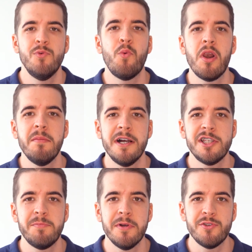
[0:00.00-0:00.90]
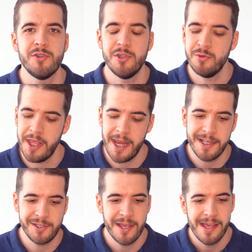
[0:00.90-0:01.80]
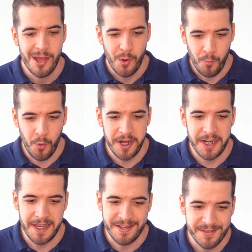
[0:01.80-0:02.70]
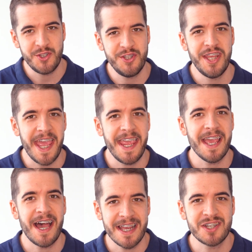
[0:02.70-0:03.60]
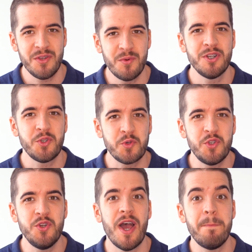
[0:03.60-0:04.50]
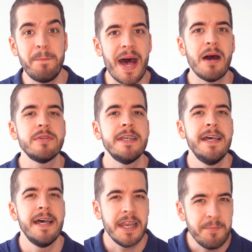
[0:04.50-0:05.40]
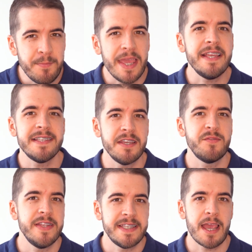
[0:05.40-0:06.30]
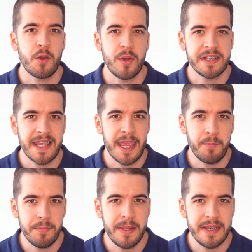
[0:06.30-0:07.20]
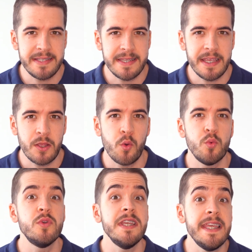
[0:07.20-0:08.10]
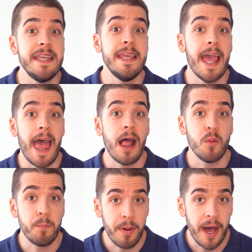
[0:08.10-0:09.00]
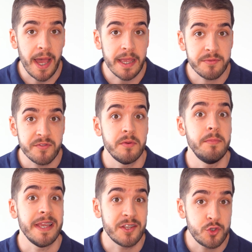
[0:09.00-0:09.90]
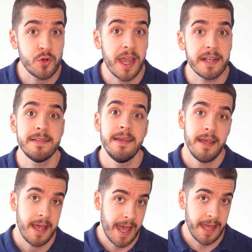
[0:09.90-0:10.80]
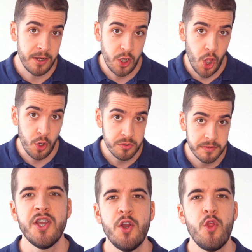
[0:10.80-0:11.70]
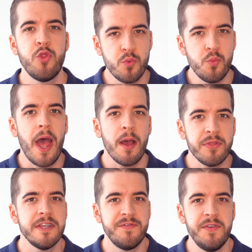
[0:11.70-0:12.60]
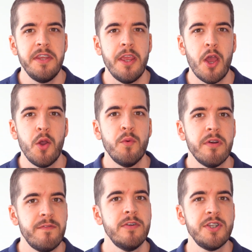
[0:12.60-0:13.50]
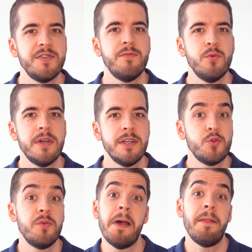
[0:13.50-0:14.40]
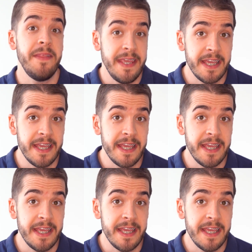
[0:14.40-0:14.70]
What am I supposed to do? It is what it is. Today, I actually want to talk to you about an amazing FintechOS capability called EL Pipes from extract and load. So throughout this video, we're first of all going to talk about the